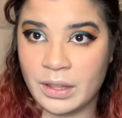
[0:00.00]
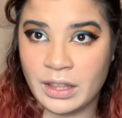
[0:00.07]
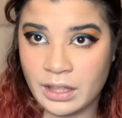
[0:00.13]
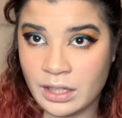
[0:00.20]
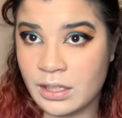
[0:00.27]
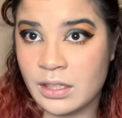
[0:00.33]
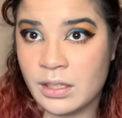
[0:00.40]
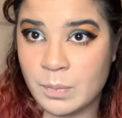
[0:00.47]

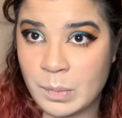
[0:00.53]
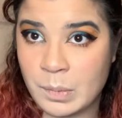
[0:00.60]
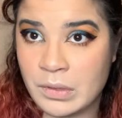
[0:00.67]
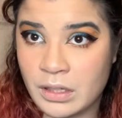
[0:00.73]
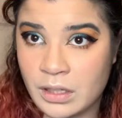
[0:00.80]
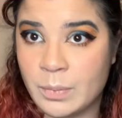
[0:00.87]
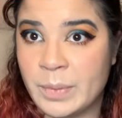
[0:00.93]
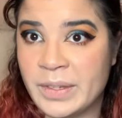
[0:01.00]
this is
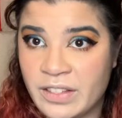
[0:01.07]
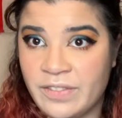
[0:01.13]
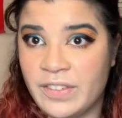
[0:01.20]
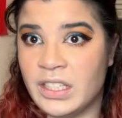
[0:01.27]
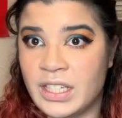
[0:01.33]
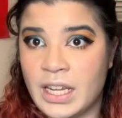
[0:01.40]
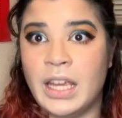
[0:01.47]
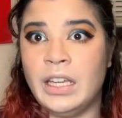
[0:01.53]
the
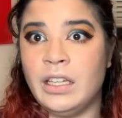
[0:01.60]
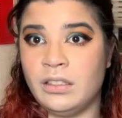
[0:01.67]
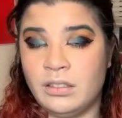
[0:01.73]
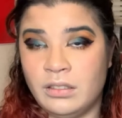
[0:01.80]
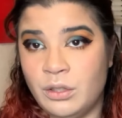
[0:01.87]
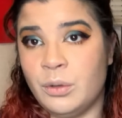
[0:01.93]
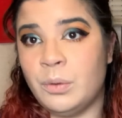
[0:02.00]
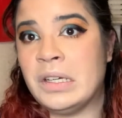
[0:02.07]
specific day,
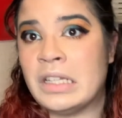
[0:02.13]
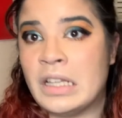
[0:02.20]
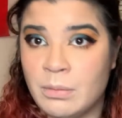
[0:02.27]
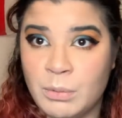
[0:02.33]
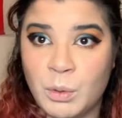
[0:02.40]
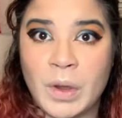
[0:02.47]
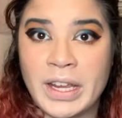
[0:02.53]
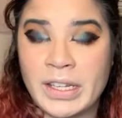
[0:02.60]
you're
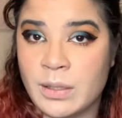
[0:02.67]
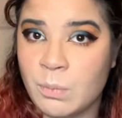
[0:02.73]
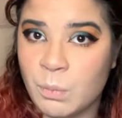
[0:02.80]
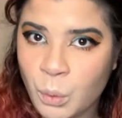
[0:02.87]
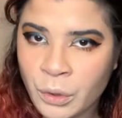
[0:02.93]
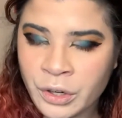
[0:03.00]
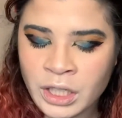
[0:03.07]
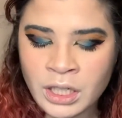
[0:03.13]
telling me why it's
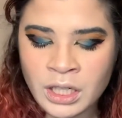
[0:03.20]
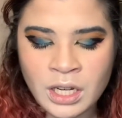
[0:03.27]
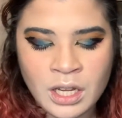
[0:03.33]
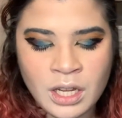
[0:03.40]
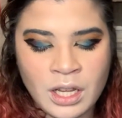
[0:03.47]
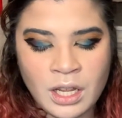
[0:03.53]
important.